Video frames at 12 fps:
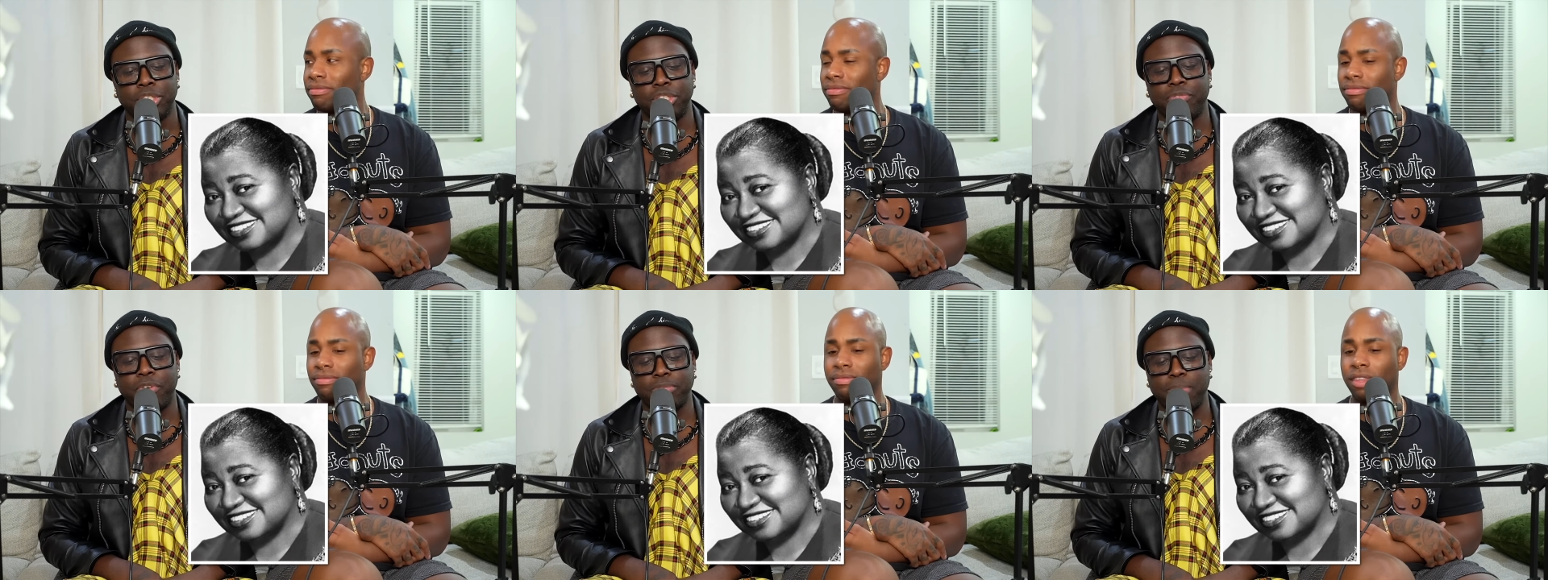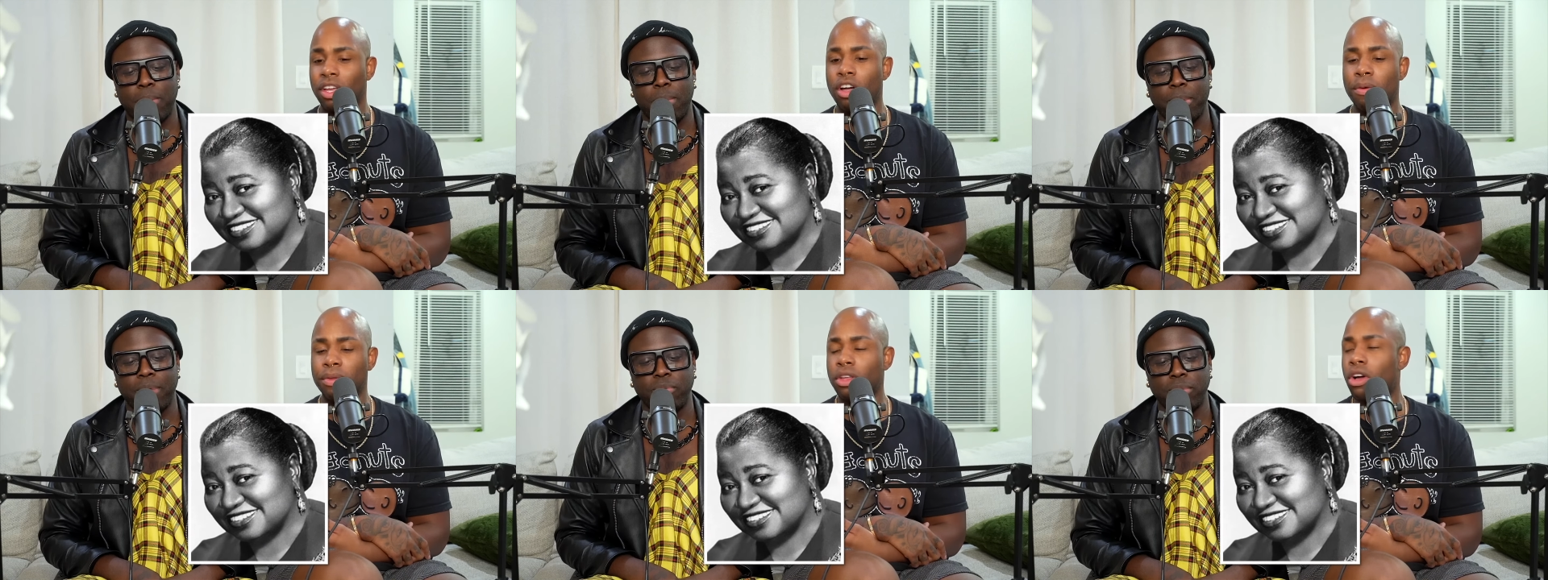Speaker 1: She's the first black
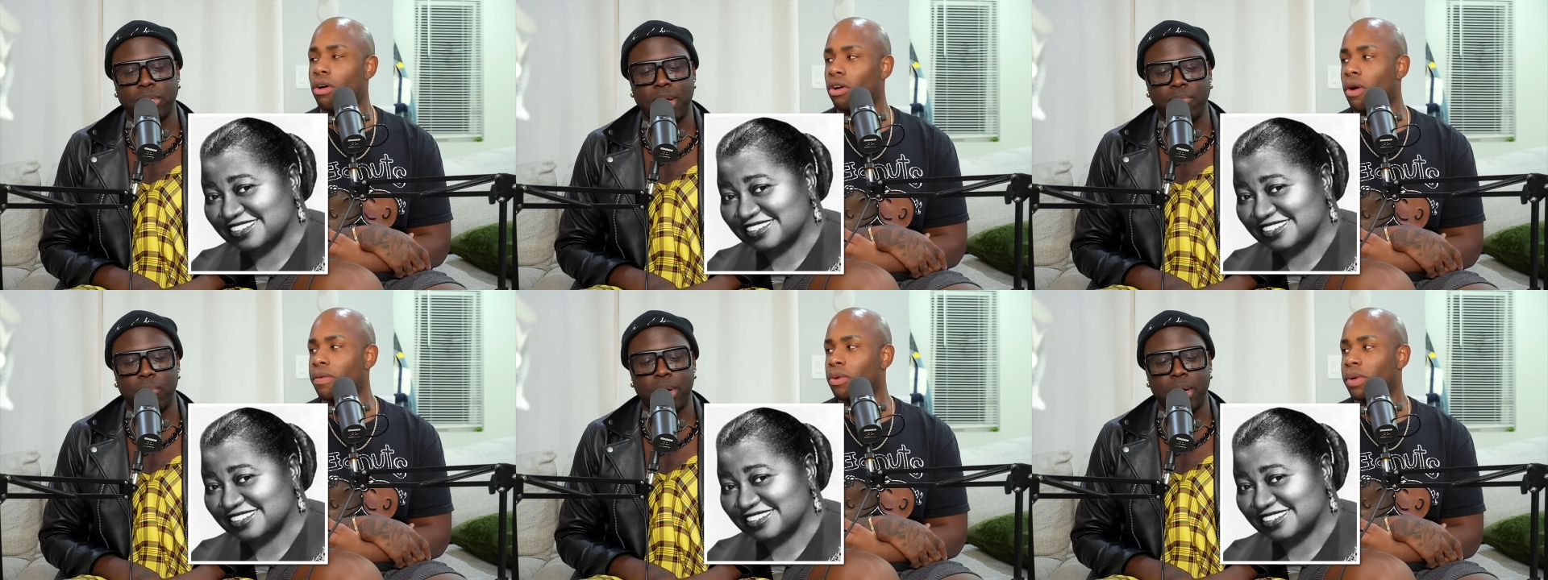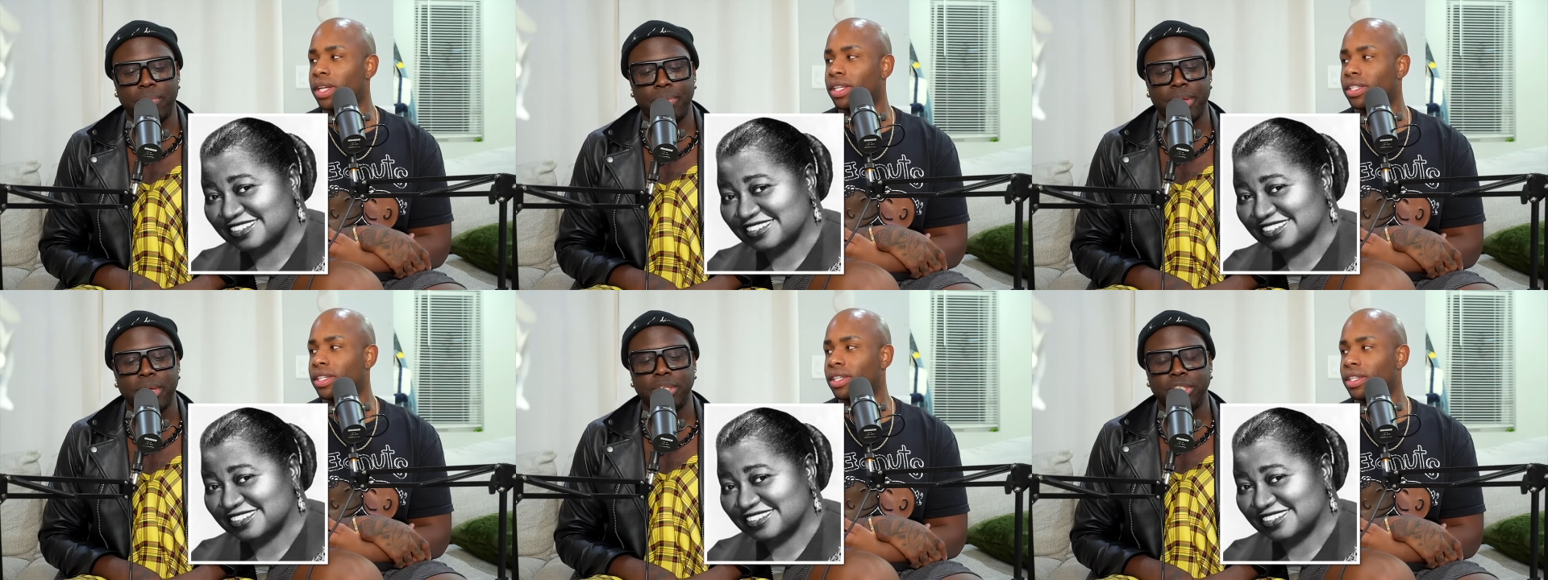woman ever to ever
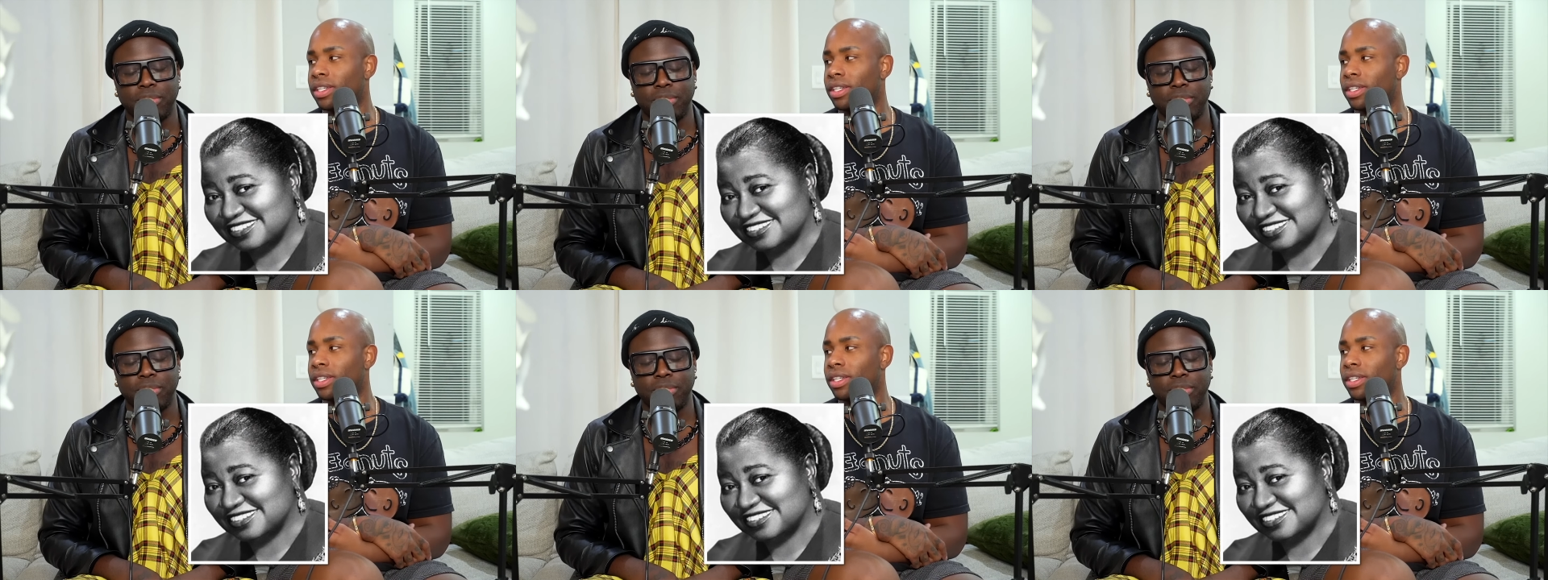win.